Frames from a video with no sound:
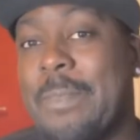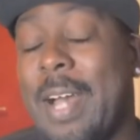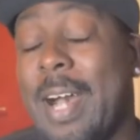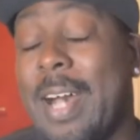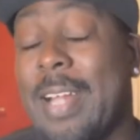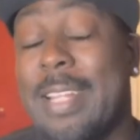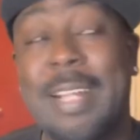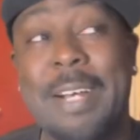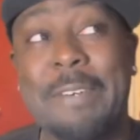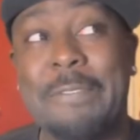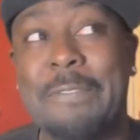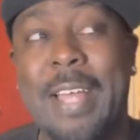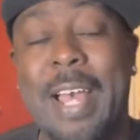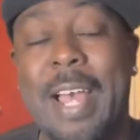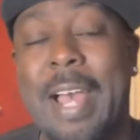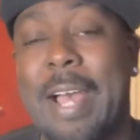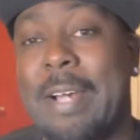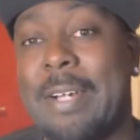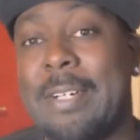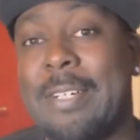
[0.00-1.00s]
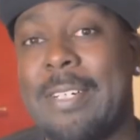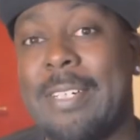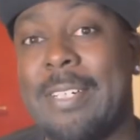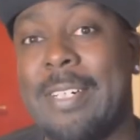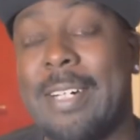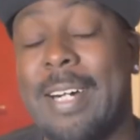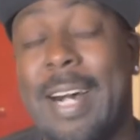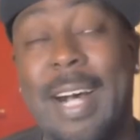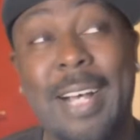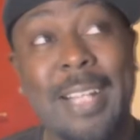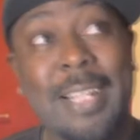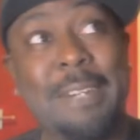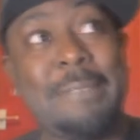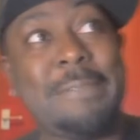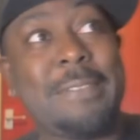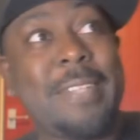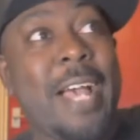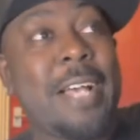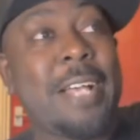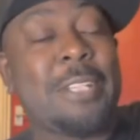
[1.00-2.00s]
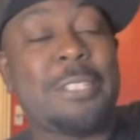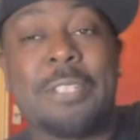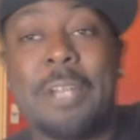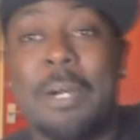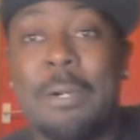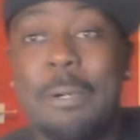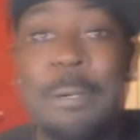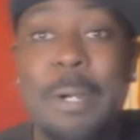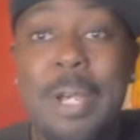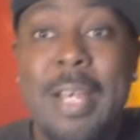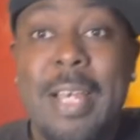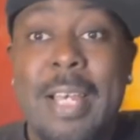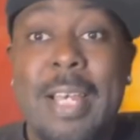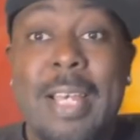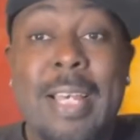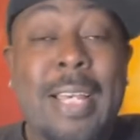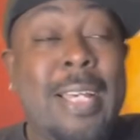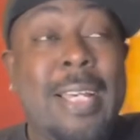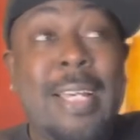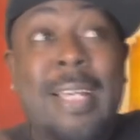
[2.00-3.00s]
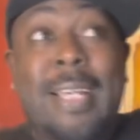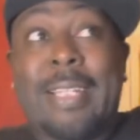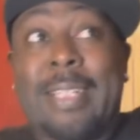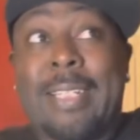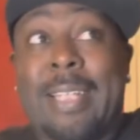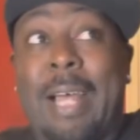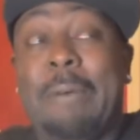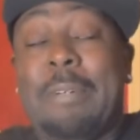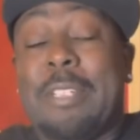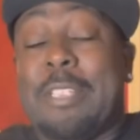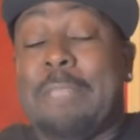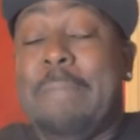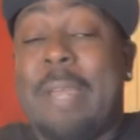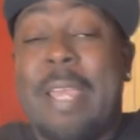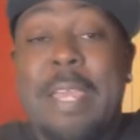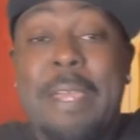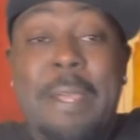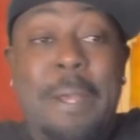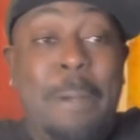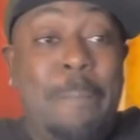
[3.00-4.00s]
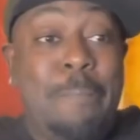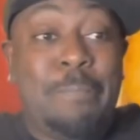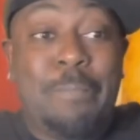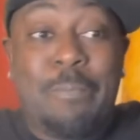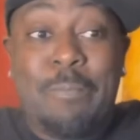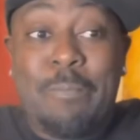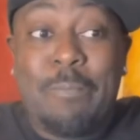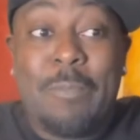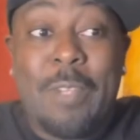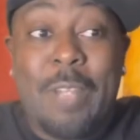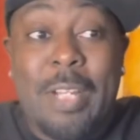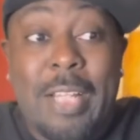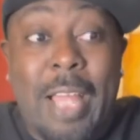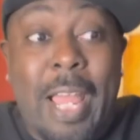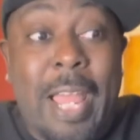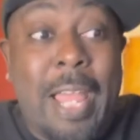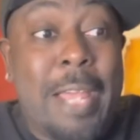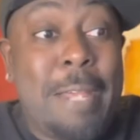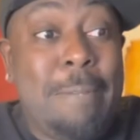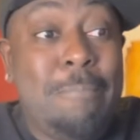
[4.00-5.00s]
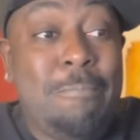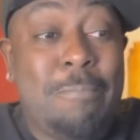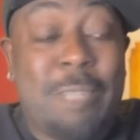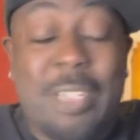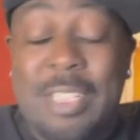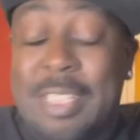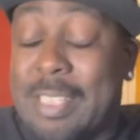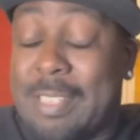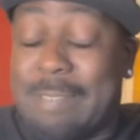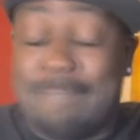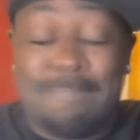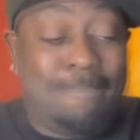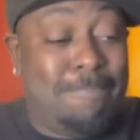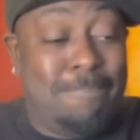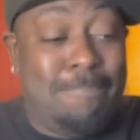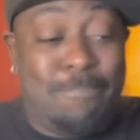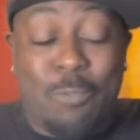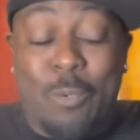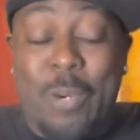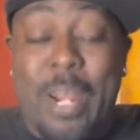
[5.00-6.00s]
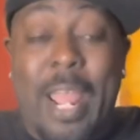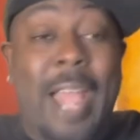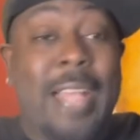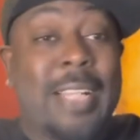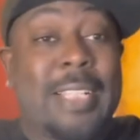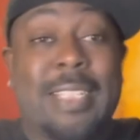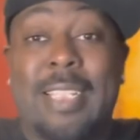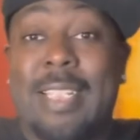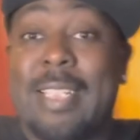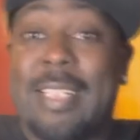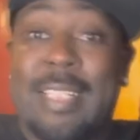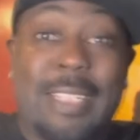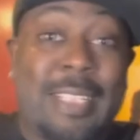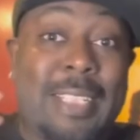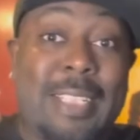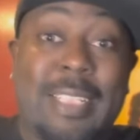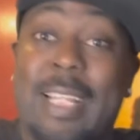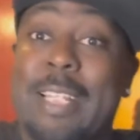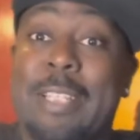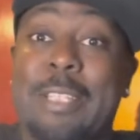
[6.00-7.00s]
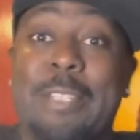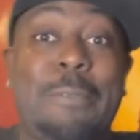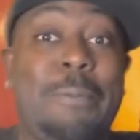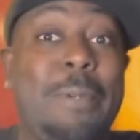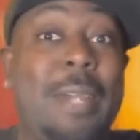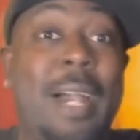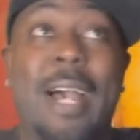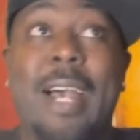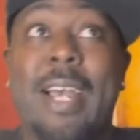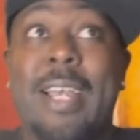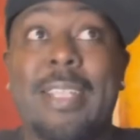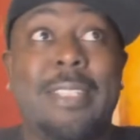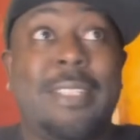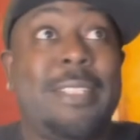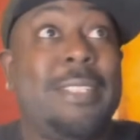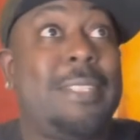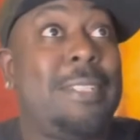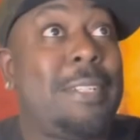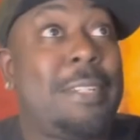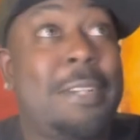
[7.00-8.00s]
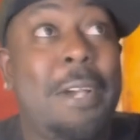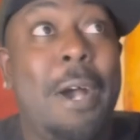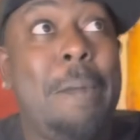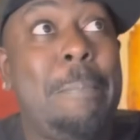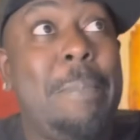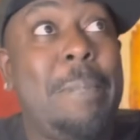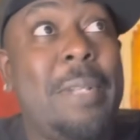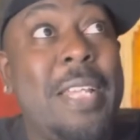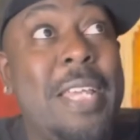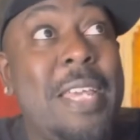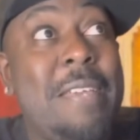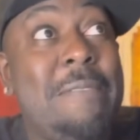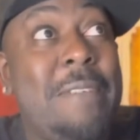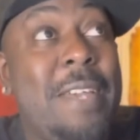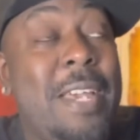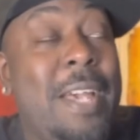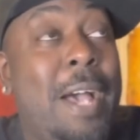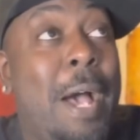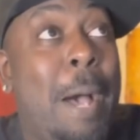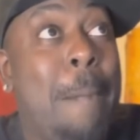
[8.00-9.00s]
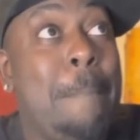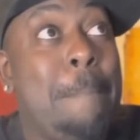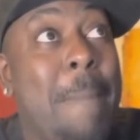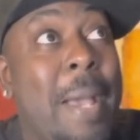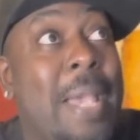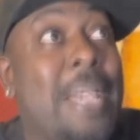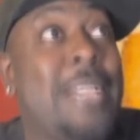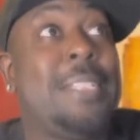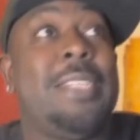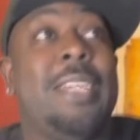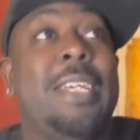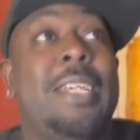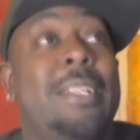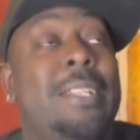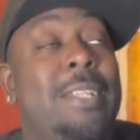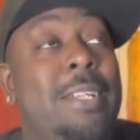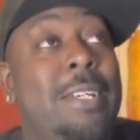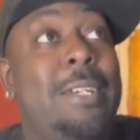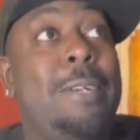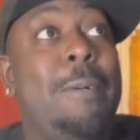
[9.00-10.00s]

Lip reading: I love that. So that was me. Just reacting and just telling you guys, can't believe it, amazing.